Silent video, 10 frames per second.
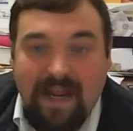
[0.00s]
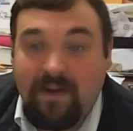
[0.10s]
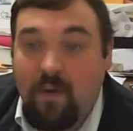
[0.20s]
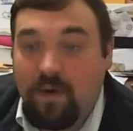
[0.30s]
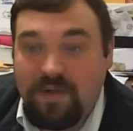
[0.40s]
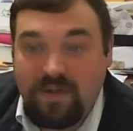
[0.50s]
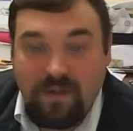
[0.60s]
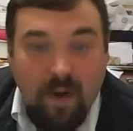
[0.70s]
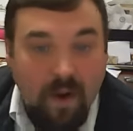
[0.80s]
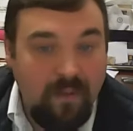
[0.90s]
And of course,
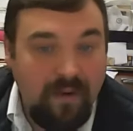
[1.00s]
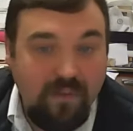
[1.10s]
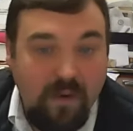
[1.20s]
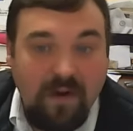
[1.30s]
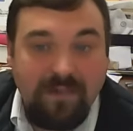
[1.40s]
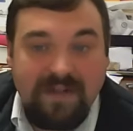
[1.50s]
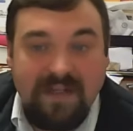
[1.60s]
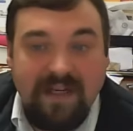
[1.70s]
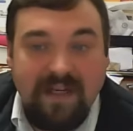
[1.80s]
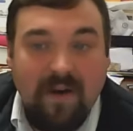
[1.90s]
you're always welcome to
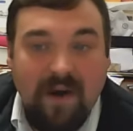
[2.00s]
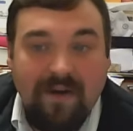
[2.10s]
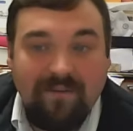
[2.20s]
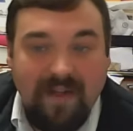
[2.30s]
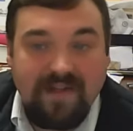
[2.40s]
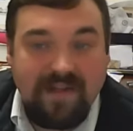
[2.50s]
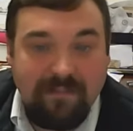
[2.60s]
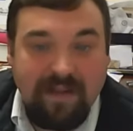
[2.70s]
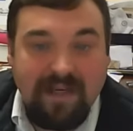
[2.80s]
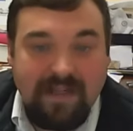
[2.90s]
sit in on our events
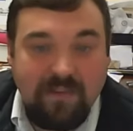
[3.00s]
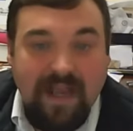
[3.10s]
committees.